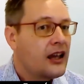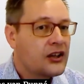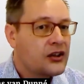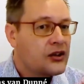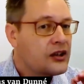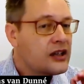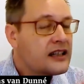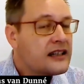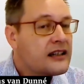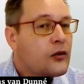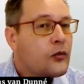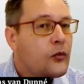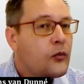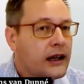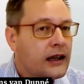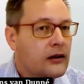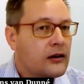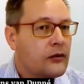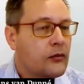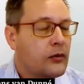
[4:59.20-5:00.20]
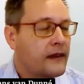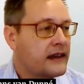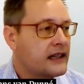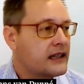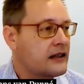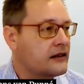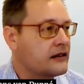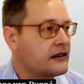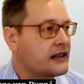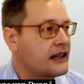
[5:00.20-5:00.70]
Just a quick look what this
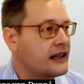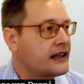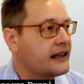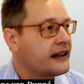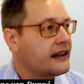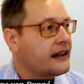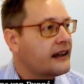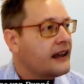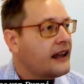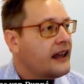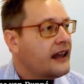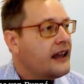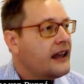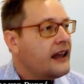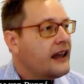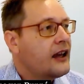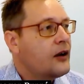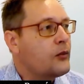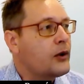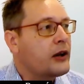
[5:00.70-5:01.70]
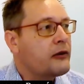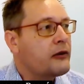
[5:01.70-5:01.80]
looks like. We